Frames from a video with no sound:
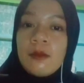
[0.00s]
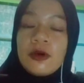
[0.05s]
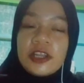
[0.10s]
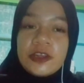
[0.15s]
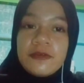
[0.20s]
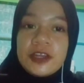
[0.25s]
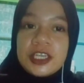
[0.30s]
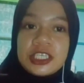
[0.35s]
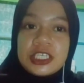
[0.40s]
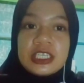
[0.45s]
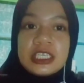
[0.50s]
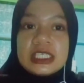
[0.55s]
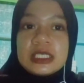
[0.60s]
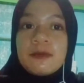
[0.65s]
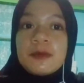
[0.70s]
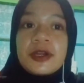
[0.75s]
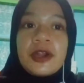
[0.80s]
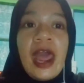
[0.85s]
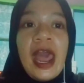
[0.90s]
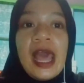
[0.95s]
Motivation
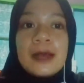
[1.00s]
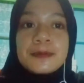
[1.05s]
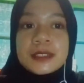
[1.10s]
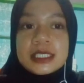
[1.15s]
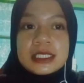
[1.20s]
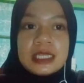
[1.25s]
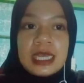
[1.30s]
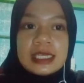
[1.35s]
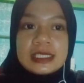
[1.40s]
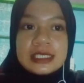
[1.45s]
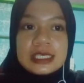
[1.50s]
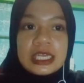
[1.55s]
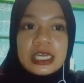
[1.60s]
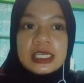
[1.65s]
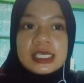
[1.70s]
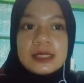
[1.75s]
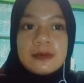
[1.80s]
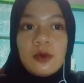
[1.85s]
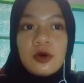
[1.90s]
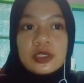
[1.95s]
is perhaps the
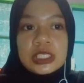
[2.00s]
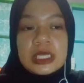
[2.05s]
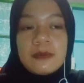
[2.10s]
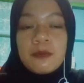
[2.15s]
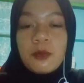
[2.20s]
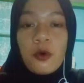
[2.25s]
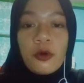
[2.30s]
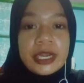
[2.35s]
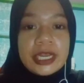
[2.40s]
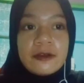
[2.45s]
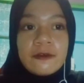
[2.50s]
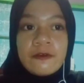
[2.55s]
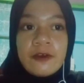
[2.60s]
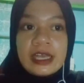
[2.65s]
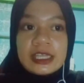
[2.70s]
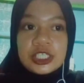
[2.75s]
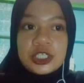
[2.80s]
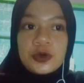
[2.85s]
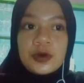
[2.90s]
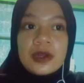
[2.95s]
single most important
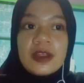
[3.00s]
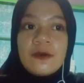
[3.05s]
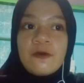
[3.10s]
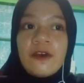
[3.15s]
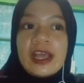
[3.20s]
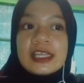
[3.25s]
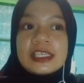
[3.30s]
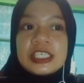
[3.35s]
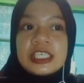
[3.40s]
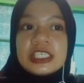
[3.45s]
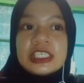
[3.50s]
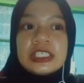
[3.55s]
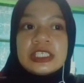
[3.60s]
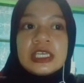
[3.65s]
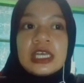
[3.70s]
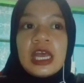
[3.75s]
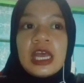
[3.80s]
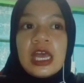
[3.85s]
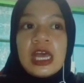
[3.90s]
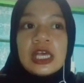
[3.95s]
factor affecting